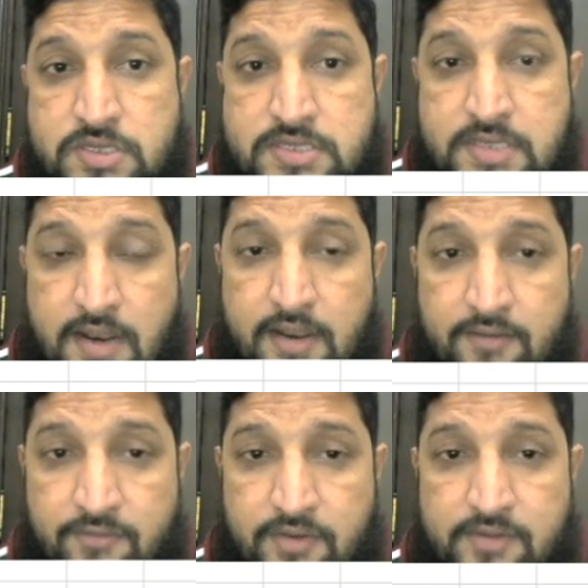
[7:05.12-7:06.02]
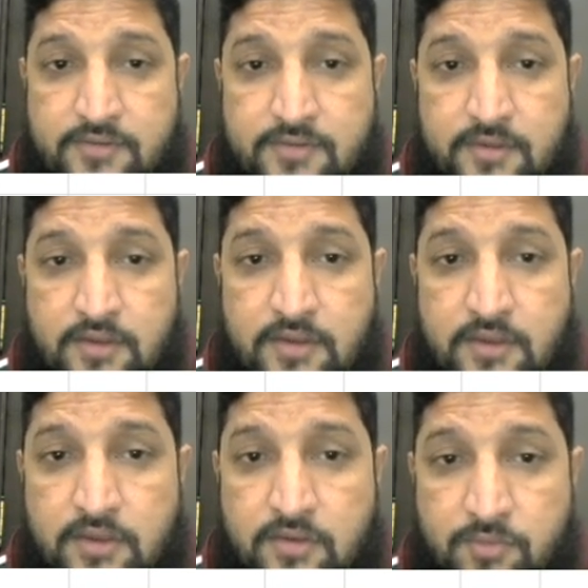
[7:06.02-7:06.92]
the cell reference,
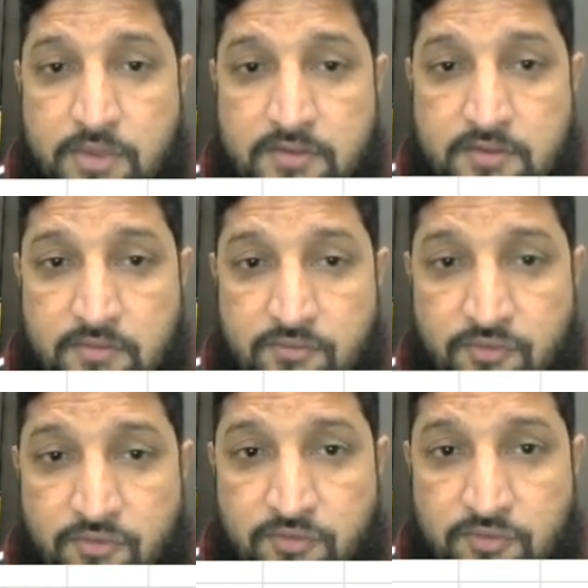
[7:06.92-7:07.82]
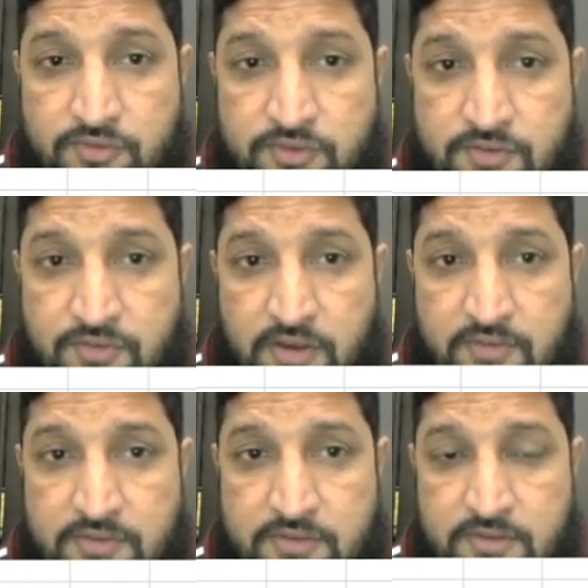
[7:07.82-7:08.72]
means
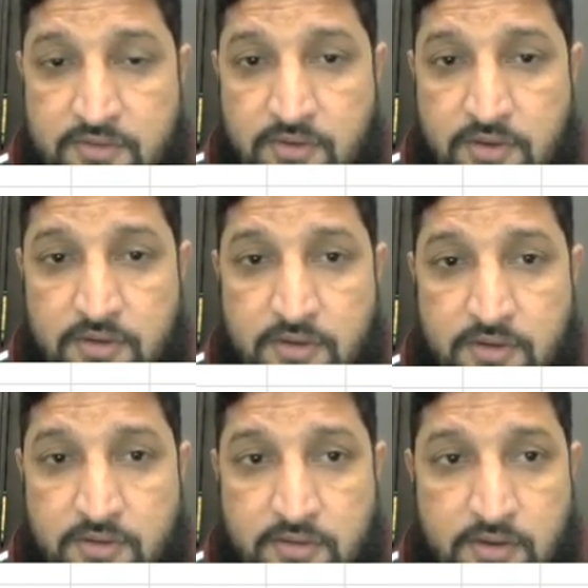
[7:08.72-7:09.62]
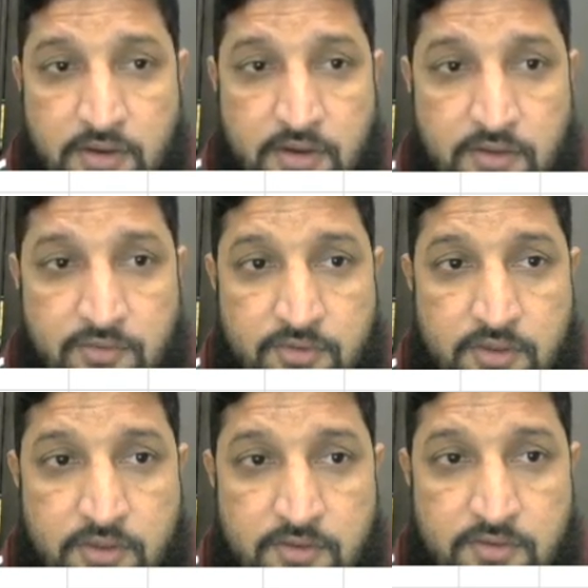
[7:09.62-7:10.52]
G5 is this one, currently if you see
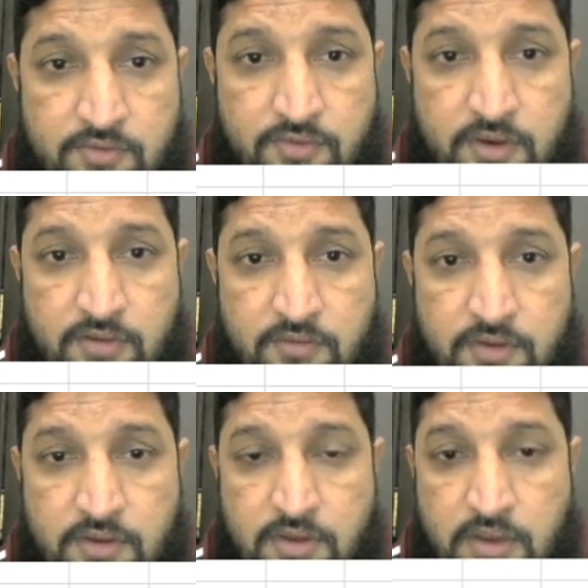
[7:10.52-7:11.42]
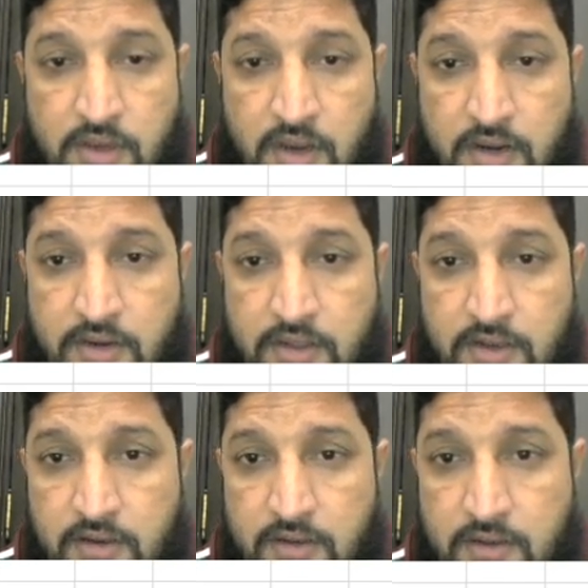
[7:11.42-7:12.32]
here G5
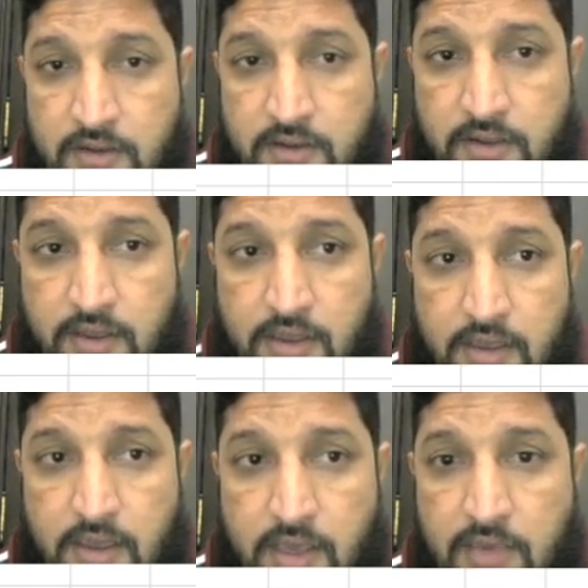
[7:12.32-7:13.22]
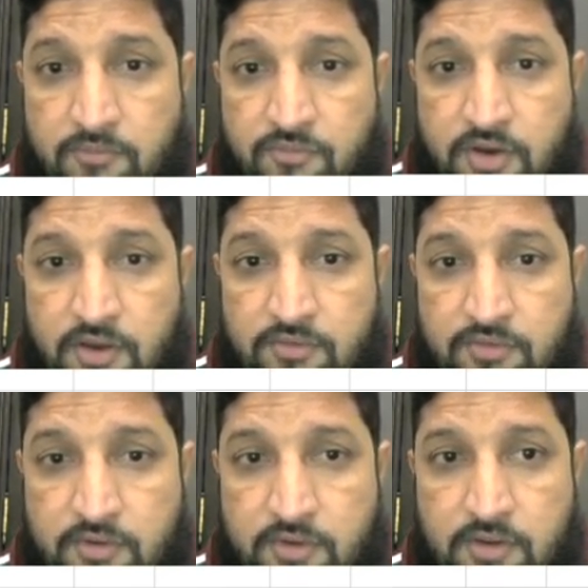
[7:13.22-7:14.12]
until M5.
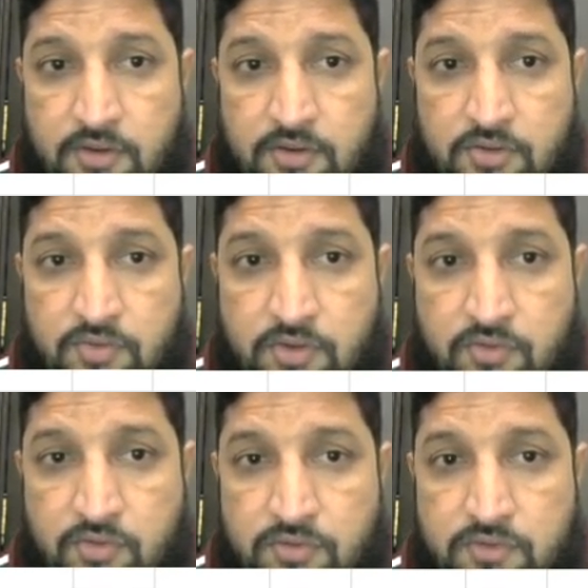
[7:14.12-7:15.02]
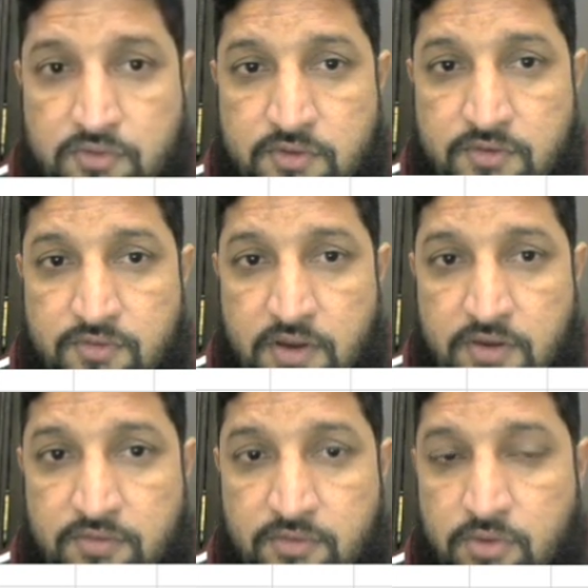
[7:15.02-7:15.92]
So we use
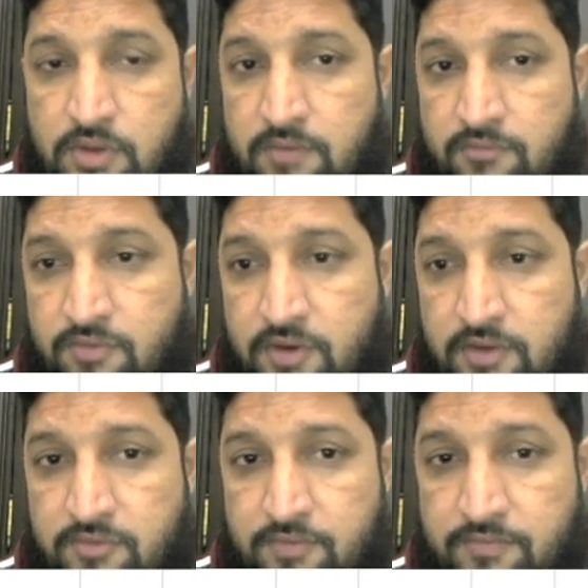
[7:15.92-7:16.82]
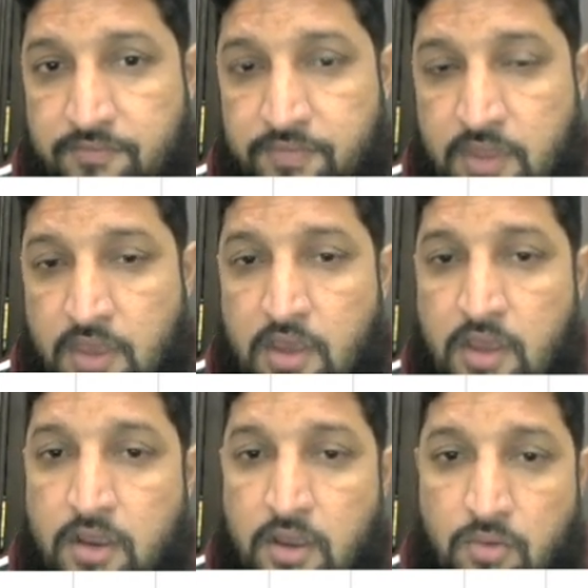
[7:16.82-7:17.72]
G5 to M5.
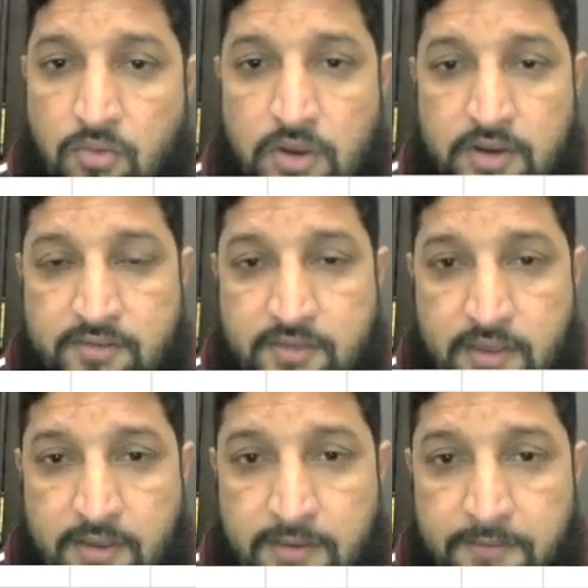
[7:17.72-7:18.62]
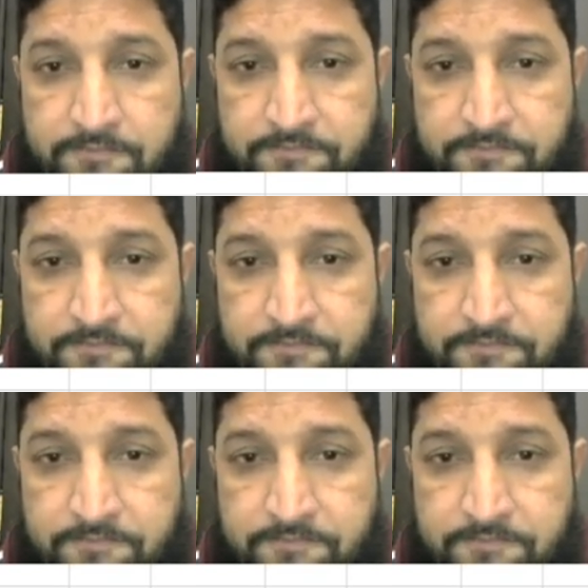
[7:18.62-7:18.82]
Now let's say,